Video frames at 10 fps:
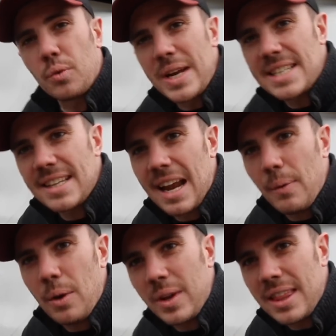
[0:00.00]
The reason that I
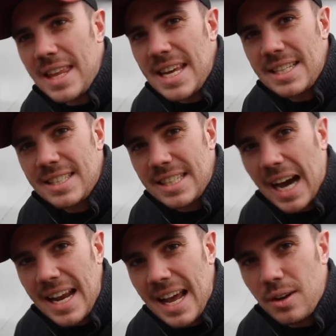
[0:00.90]
went with these
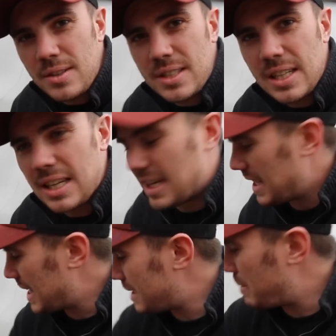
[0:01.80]
tie-downs
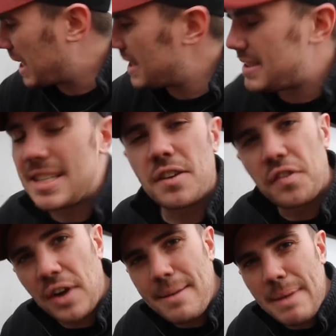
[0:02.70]
is because these are
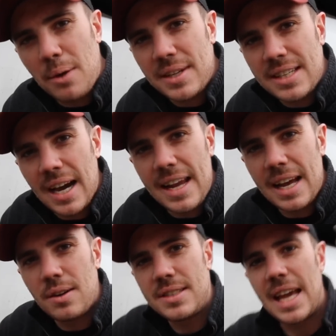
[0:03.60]
frame-mounted
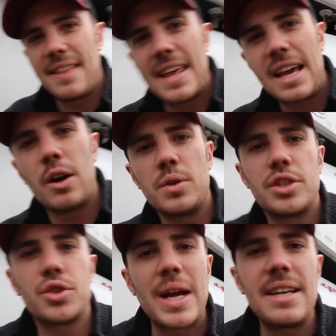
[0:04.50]
tie-downs, and they go
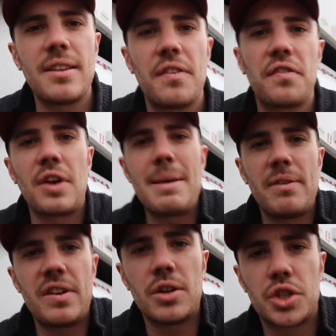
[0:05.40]
straight to the frame
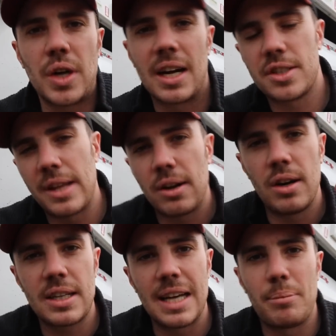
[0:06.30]
of your truck. So they're
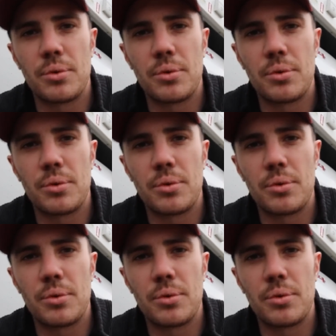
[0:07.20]
hooked up